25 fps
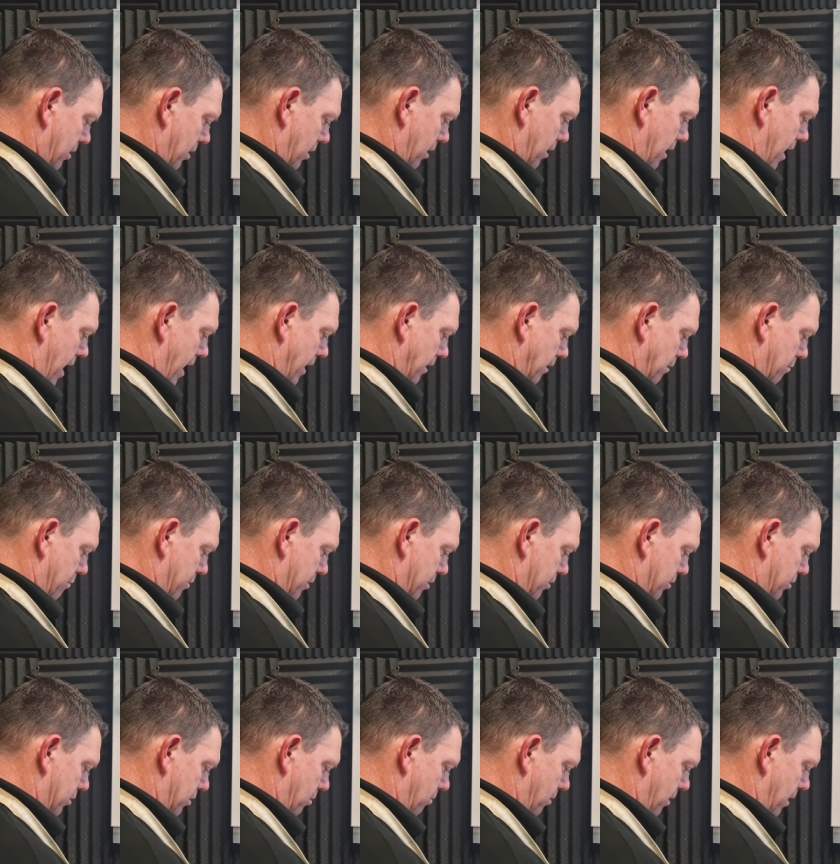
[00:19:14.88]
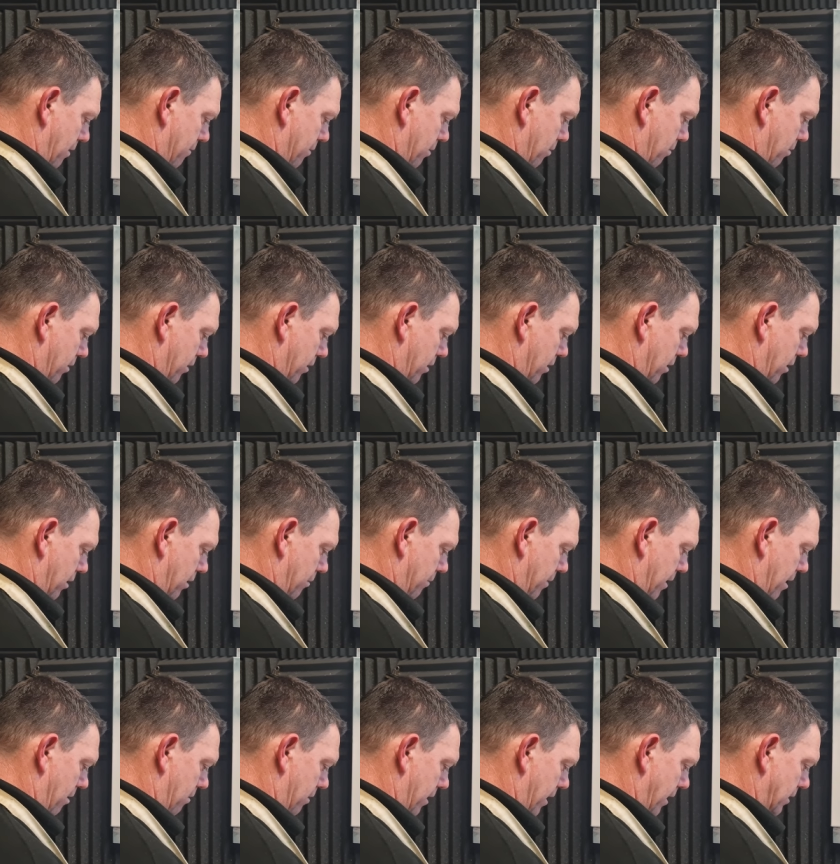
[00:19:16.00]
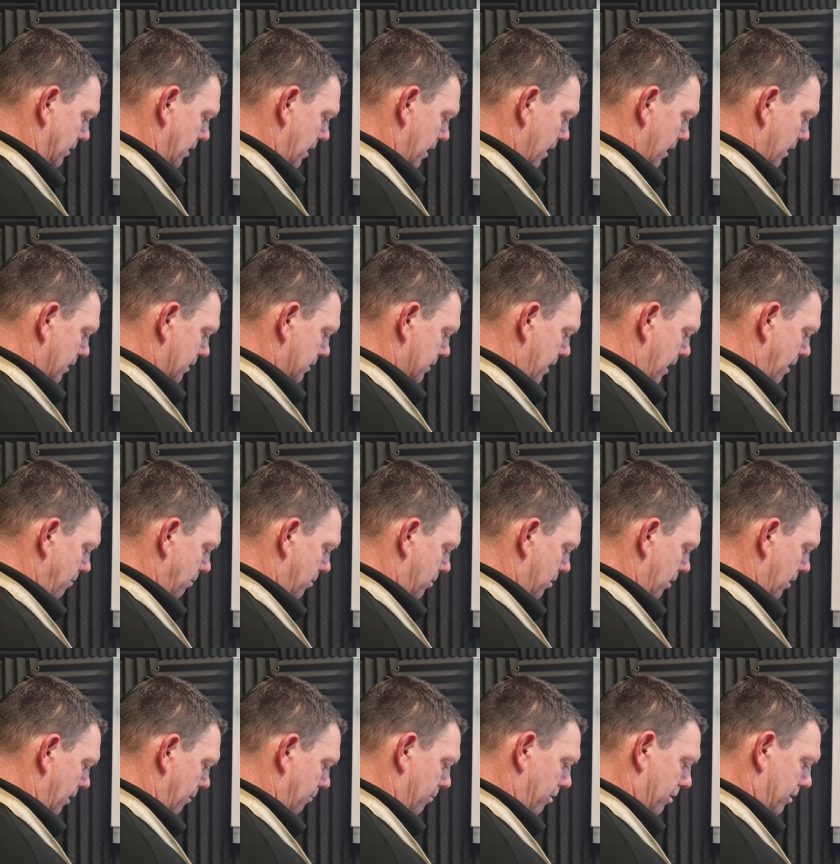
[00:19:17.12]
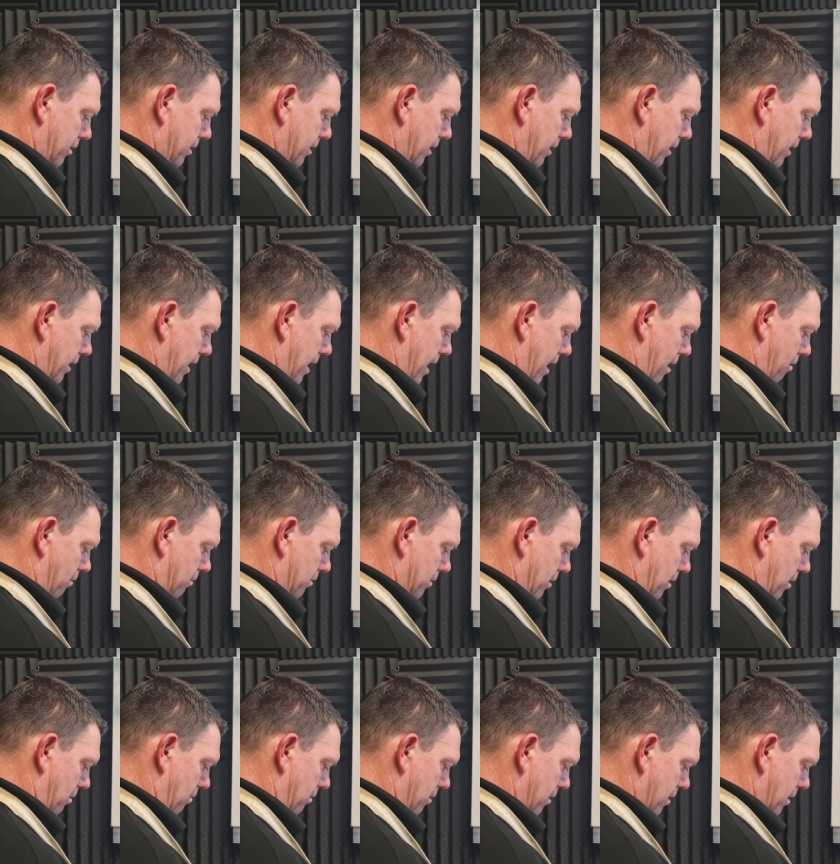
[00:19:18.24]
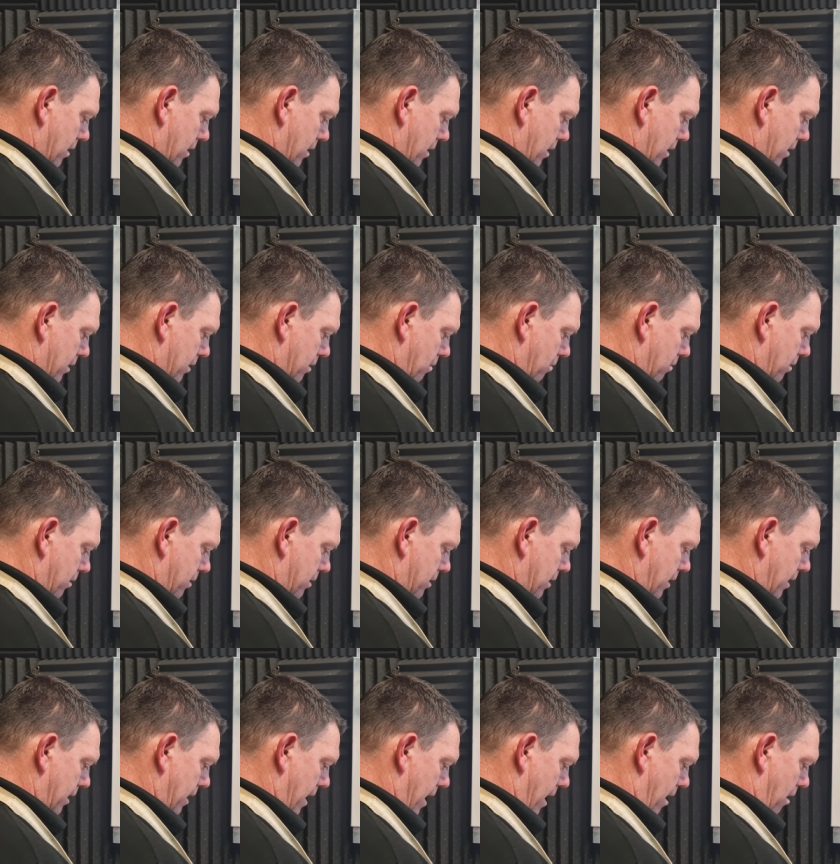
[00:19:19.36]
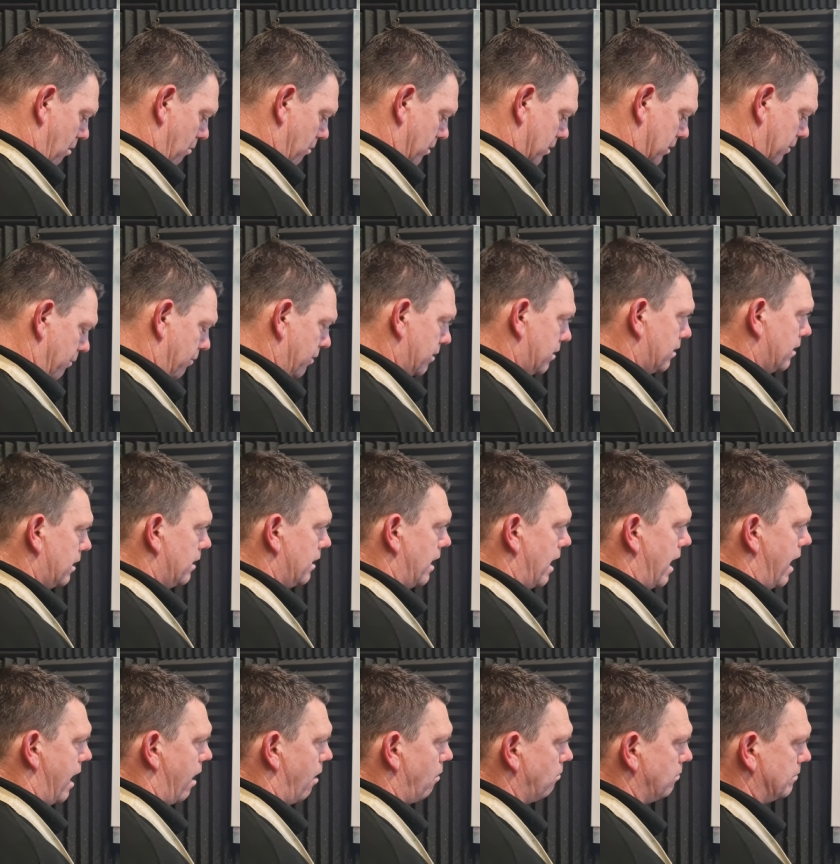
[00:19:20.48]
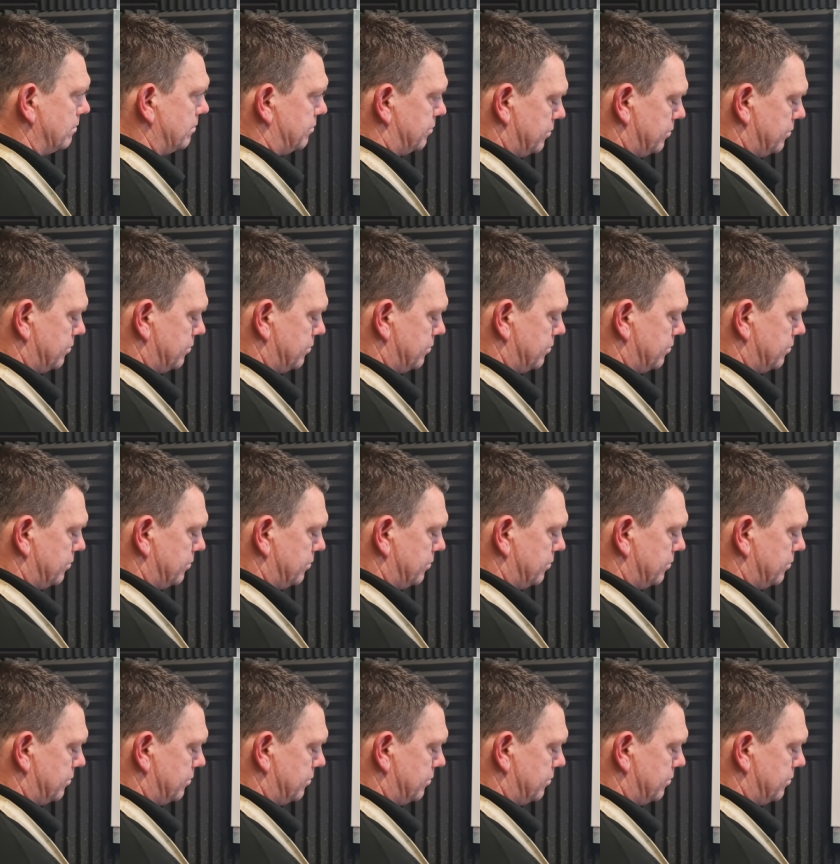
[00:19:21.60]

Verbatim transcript: or liner brush or whatever we want to call them nowadays. Same colour. I'm not thinning it out though. Don't want to thin it out, because if we thin it out